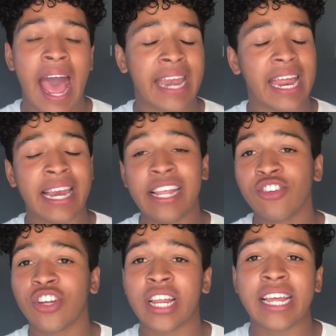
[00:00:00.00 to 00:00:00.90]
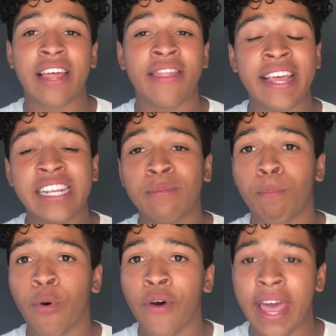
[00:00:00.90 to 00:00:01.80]
And literally, these
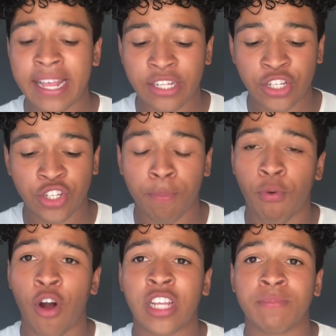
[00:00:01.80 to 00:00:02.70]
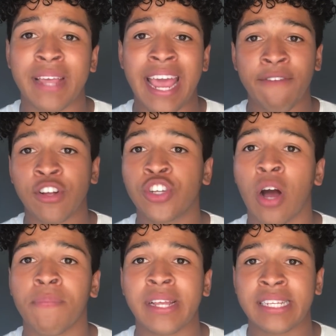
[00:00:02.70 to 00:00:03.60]
boys just surprise me every
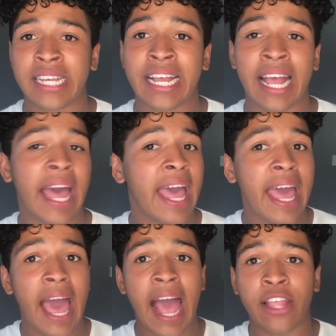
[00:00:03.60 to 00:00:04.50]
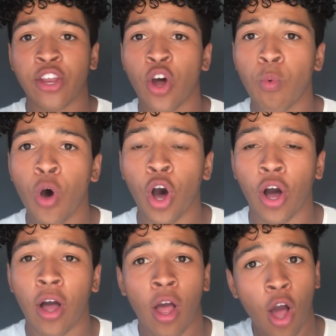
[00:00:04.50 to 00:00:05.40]
time they sing. And you know what?
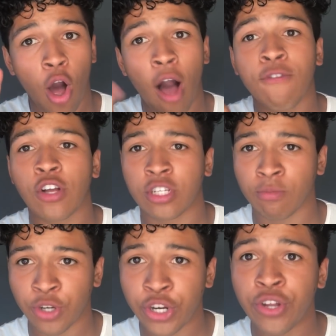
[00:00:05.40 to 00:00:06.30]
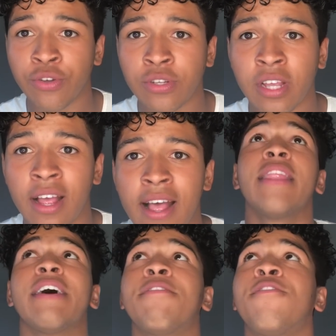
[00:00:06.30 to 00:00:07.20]
I've got some good news.
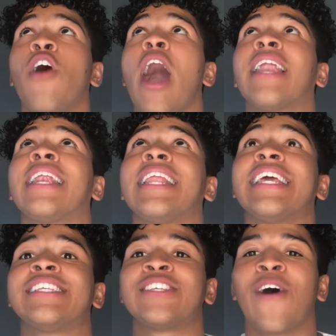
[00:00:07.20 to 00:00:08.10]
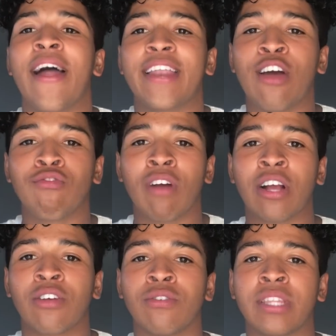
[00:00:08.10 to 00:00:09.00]
They've finally signed a
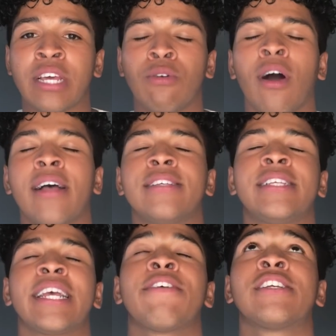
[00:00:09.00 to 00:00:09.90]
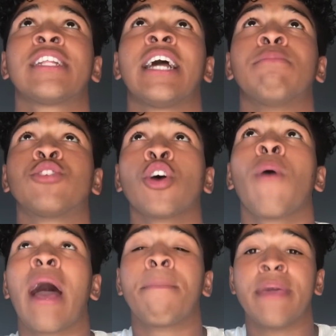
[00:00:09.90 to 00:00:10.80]
record deal. Like, seriously, I'm so
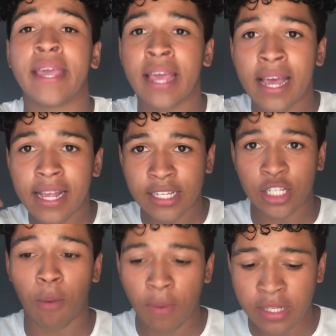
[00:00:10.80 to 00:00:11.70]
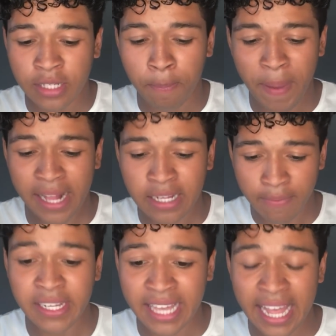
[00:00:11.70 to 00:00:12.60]
happy someone's picked up
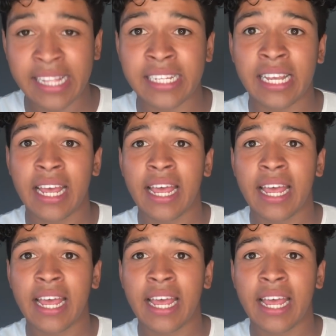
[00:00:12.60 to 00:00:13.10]
these kids